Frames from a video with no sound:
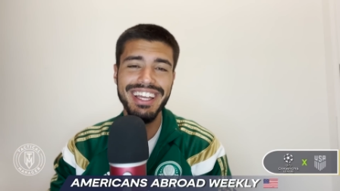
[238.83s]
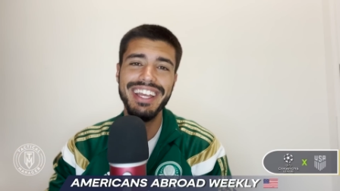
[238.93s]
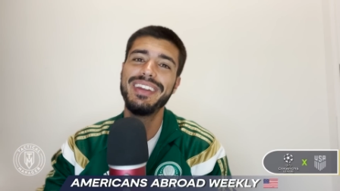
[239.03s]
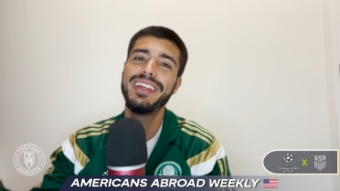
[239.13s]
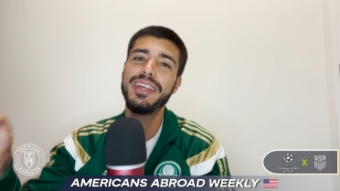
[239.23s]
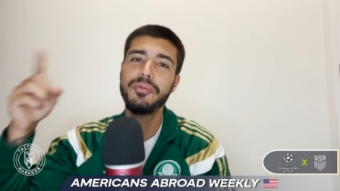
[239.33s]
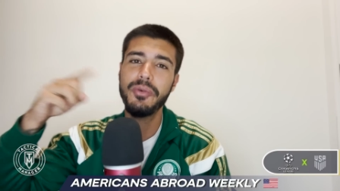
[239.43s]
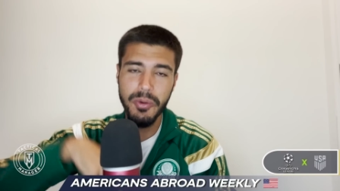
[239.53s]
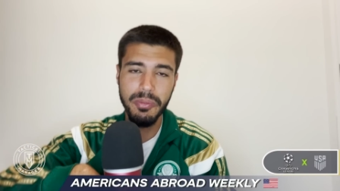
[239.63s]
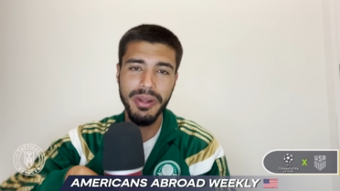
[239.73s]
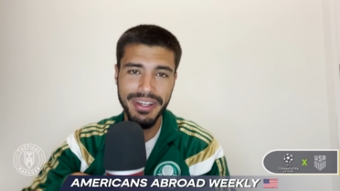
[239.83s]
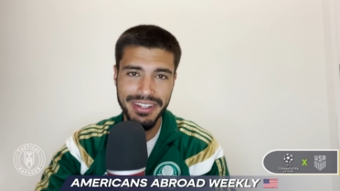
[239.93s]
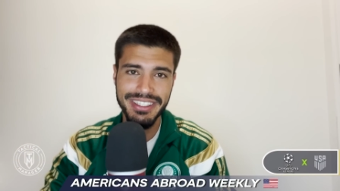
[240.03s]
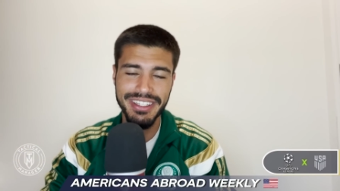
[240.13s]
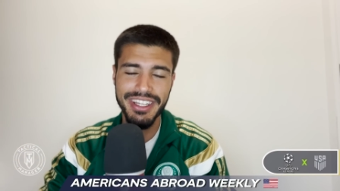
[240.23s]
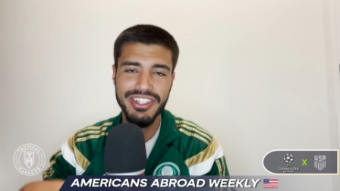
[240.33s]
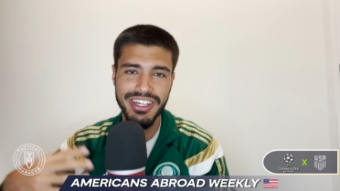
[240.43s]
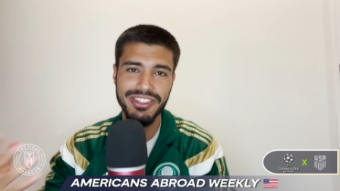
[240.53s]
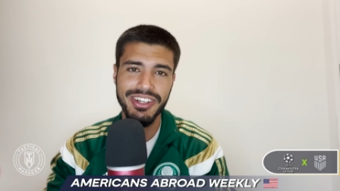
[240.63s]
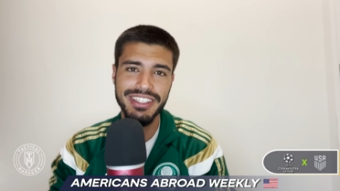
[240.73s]
and he will play on this edition
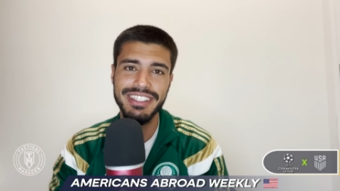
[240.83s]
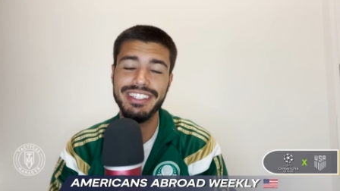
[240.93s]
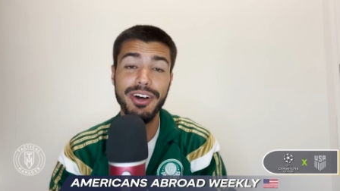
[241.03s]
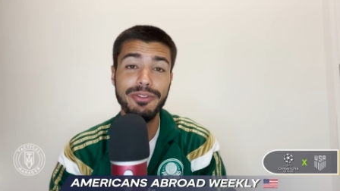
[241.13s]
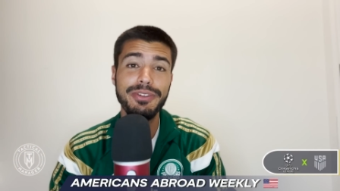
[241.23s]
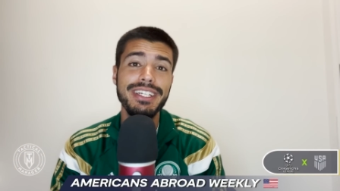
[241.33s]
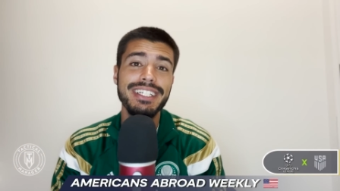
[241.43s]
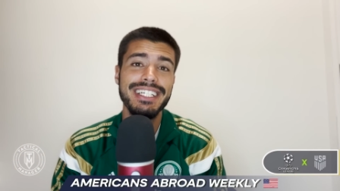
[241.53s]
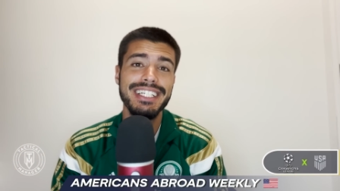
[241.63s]
as long as he's healthy.